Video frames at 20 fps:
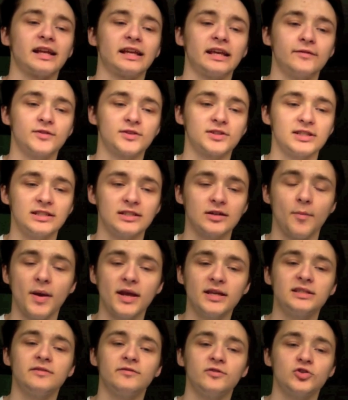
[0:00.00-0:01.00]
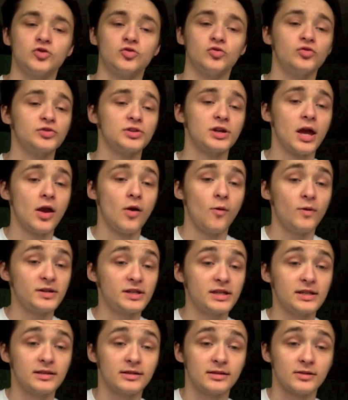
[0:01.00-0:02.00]
that give us these amazing visuals,
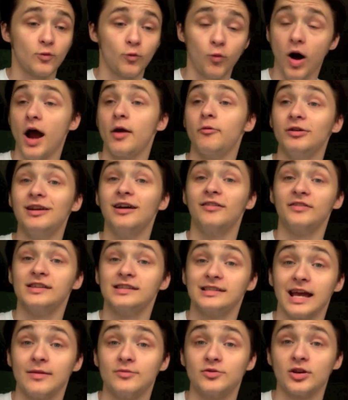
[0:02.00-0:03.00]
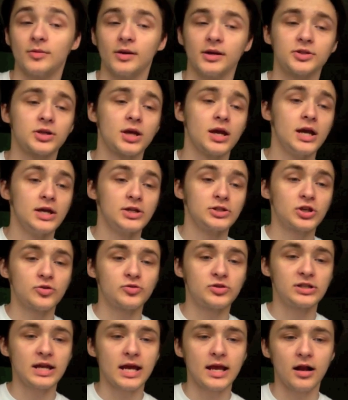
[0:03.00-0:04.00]
which is why we love this game so much. So
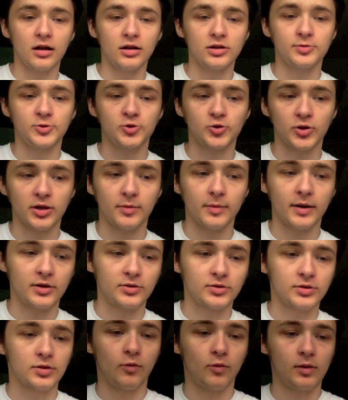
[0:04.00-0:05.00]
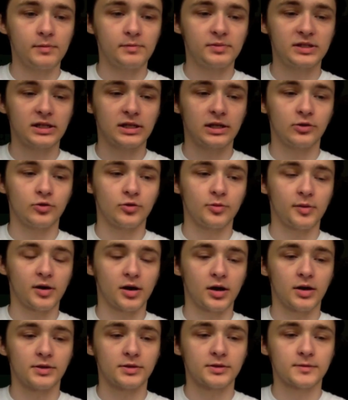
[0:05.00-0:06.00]
today I'm going to be talking about one particular group of
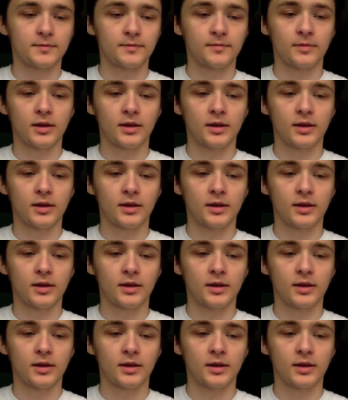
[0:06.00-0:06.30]
cards,